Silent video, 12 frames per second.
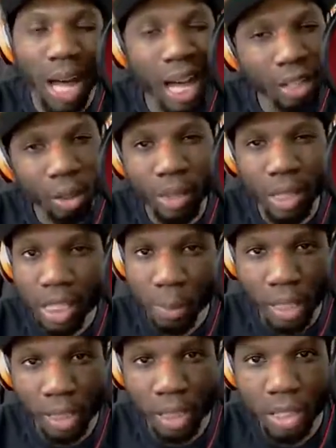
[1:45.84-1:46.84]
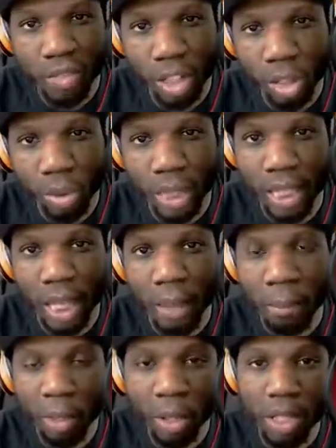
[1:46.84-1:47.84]
I don't expect this video to
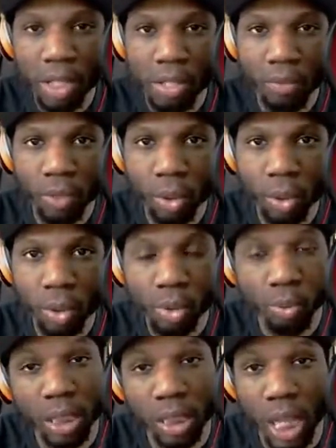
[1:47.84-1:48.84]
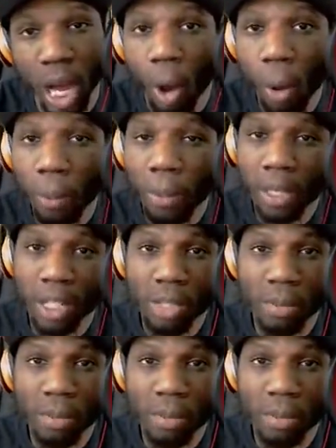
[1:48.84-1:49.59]
get millions of views, which I hope it does,